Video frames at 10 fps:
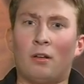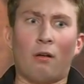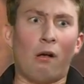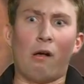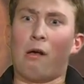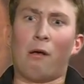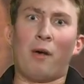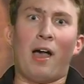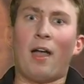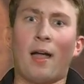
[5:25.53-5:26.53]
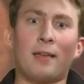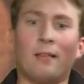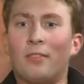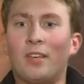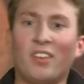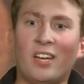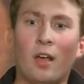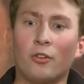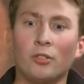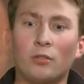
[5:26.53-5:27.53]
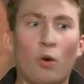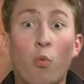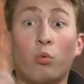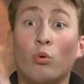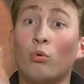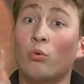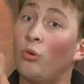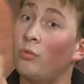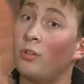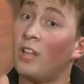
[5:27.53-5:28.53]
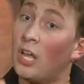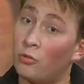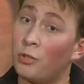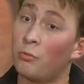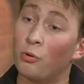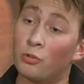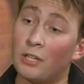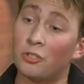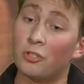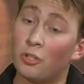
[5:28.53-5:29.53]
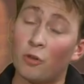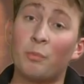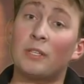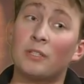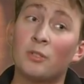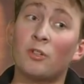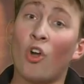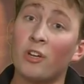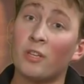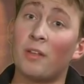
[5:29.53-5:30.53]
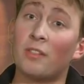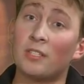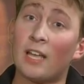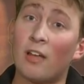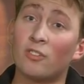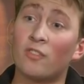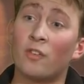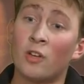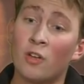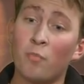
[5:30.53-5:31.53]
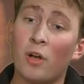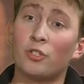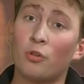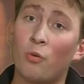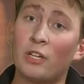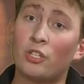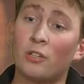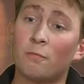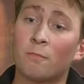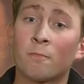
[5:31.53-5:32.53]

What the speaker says: I can't think of any others. Oh, whoa, not only quotations, though, because talking about the sounds of punctuation.